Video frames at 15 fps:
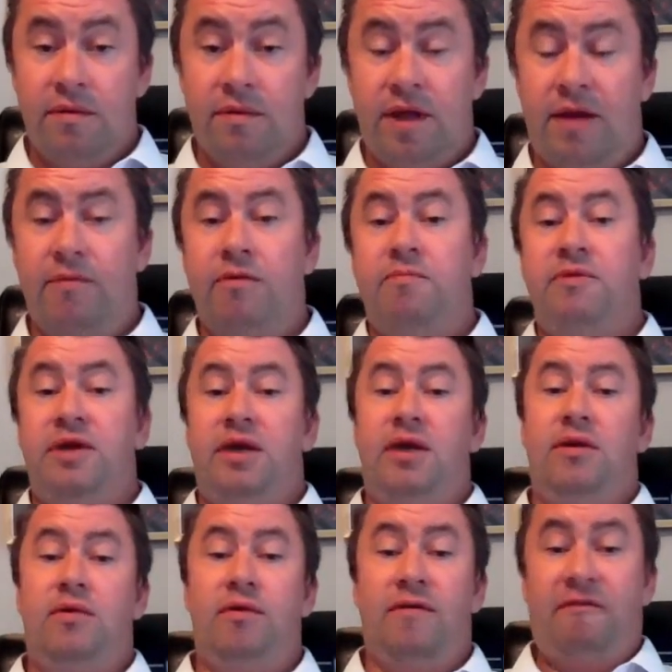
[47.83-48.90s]
That would
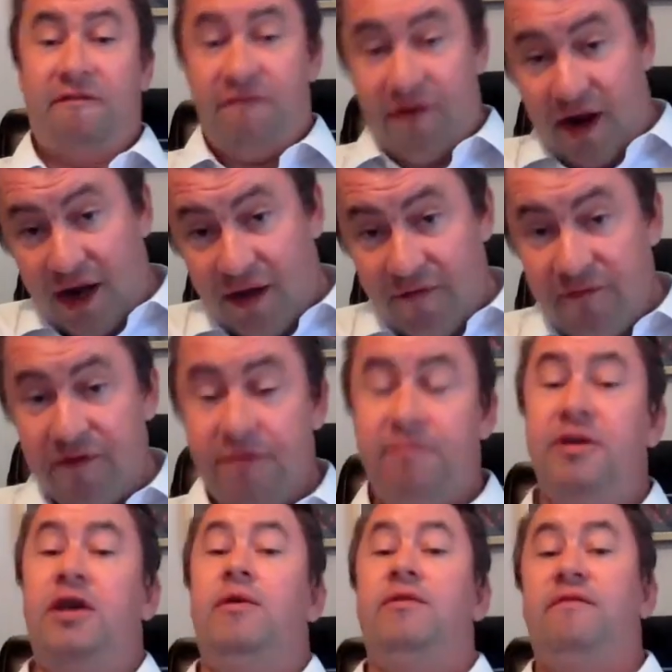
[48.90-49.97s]
be whoever filed for the
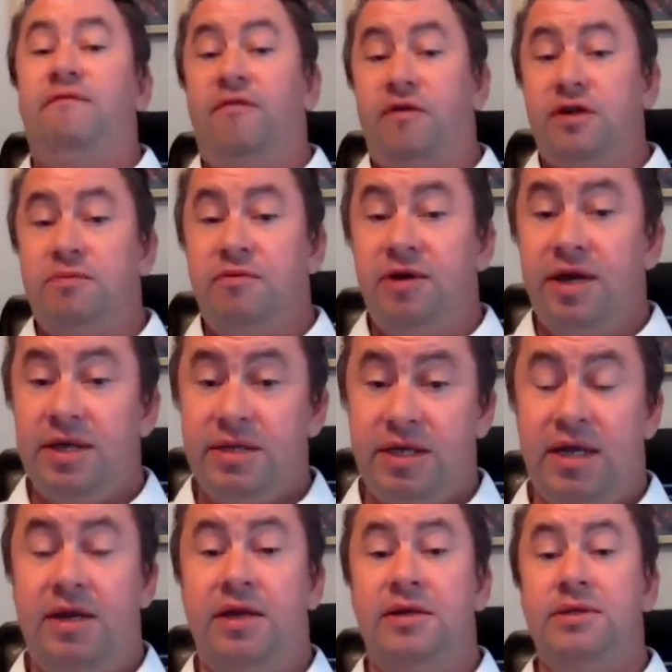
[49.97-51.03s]
P O in the first place.
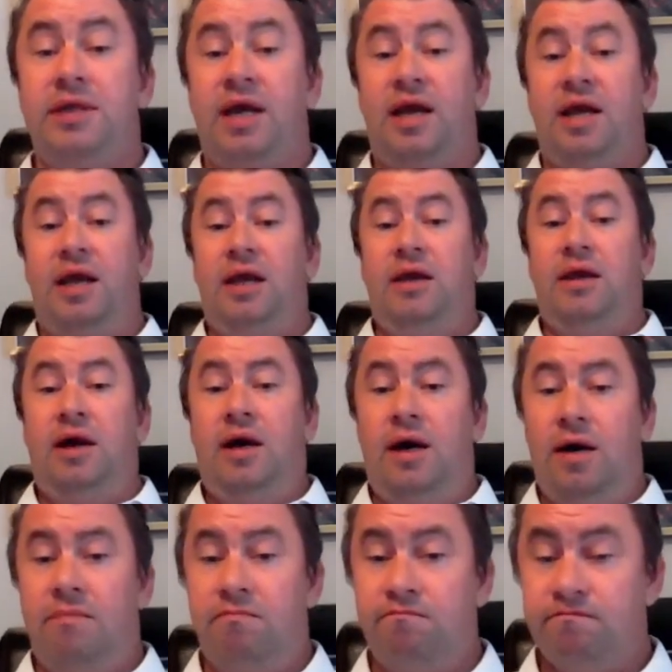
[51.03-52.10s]
It is a...
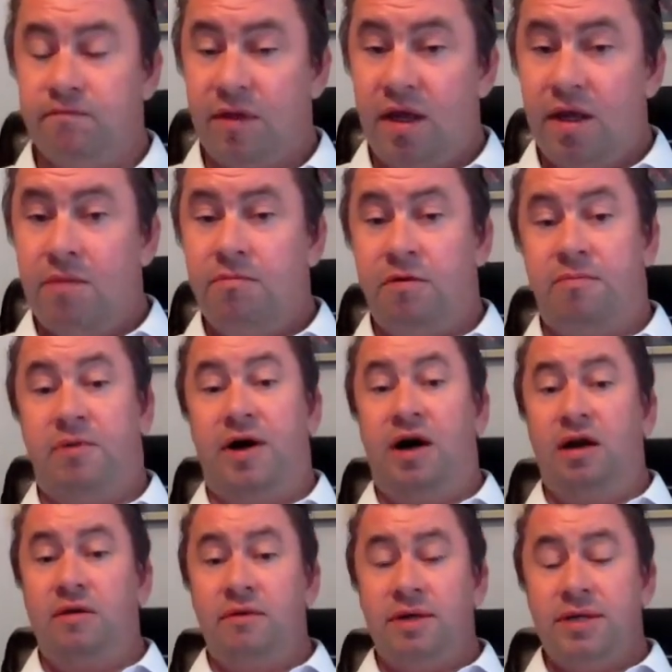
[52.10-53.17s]
Um,
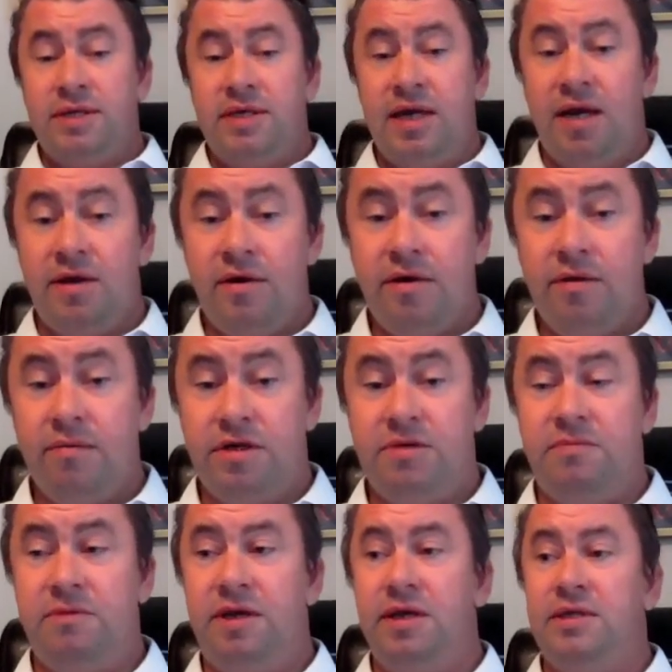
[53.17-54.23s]
preponderance standard,
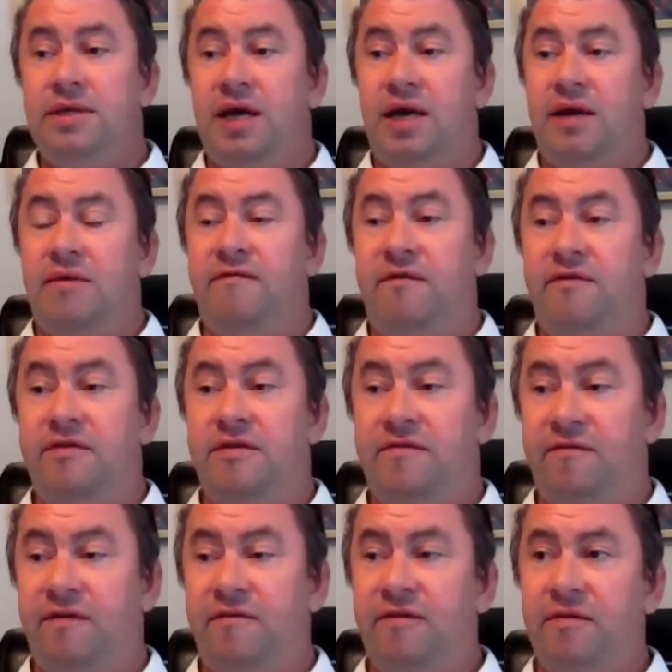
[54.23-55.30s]
which means that if it's
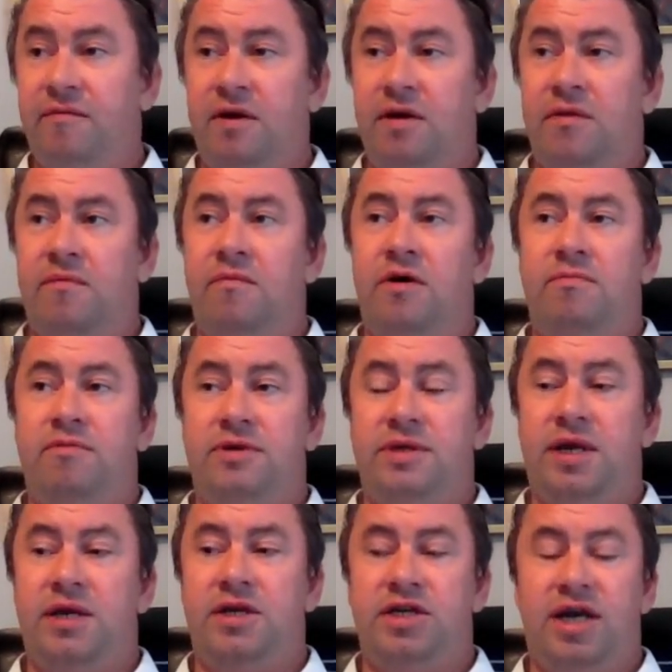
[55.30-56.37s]
fifty-one
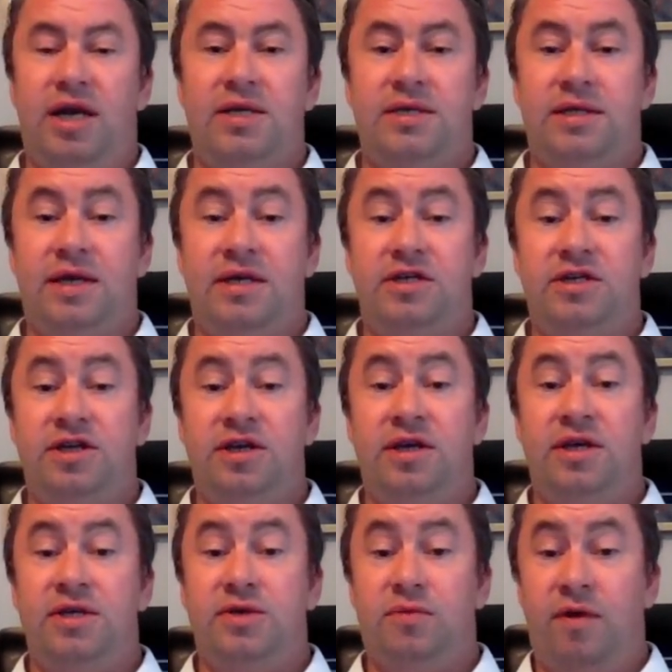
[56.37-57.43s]
percent chance that
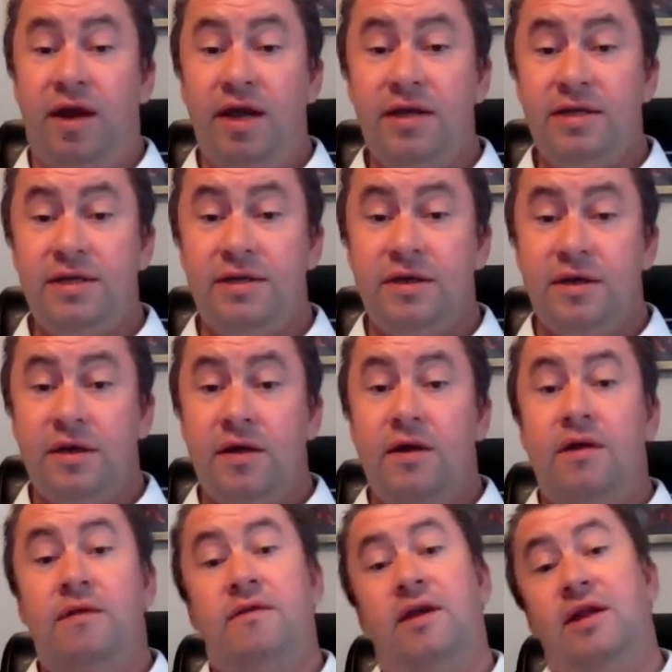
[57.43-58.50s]
she is right,
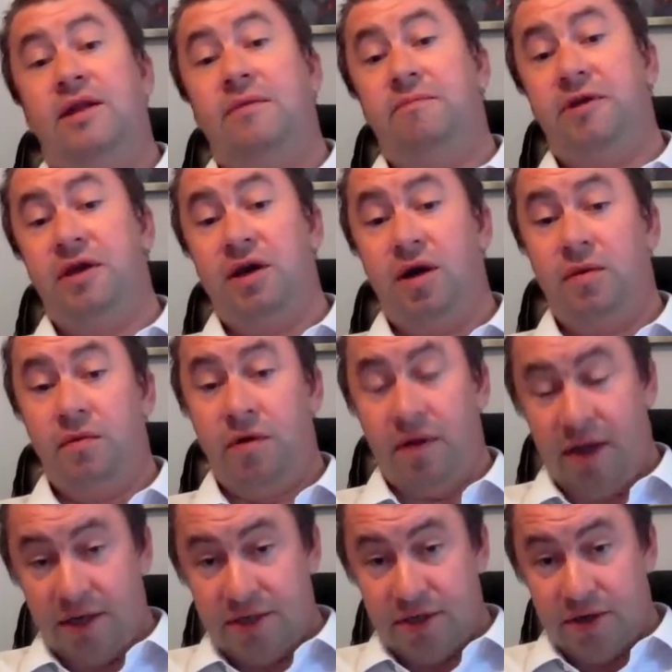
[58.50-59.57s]
then the P O
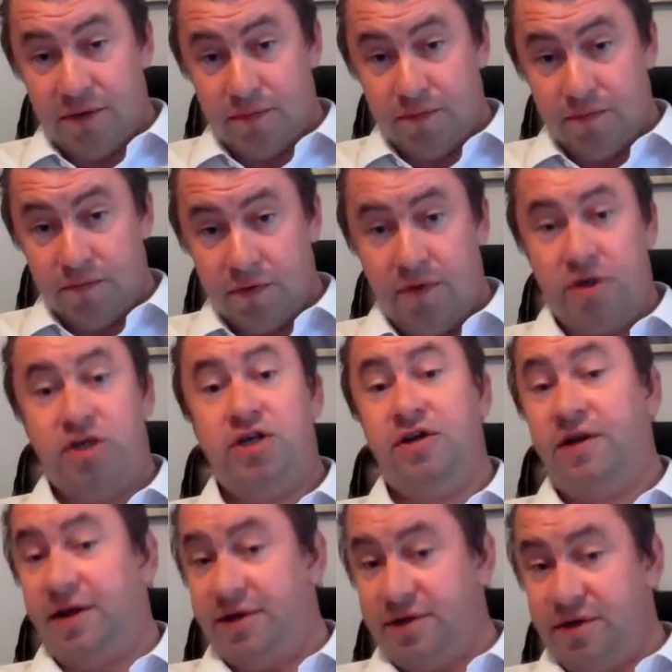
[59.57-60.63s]
will enter, or
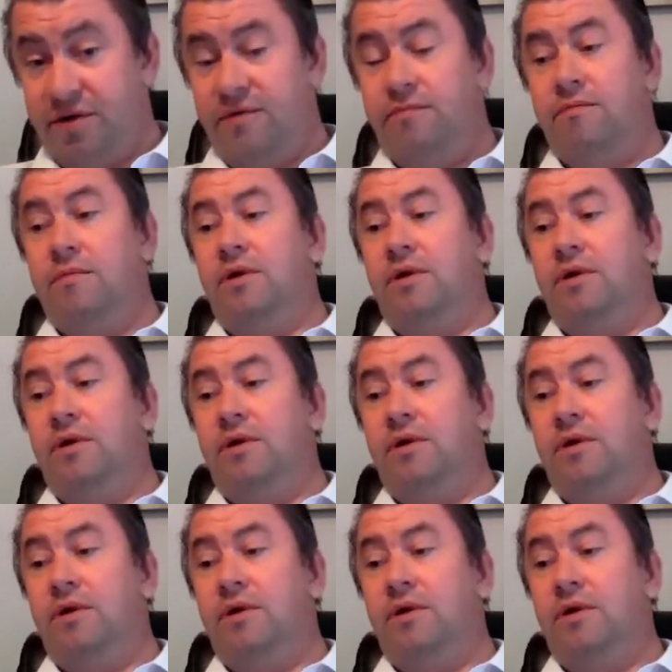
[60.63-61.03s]
should enter.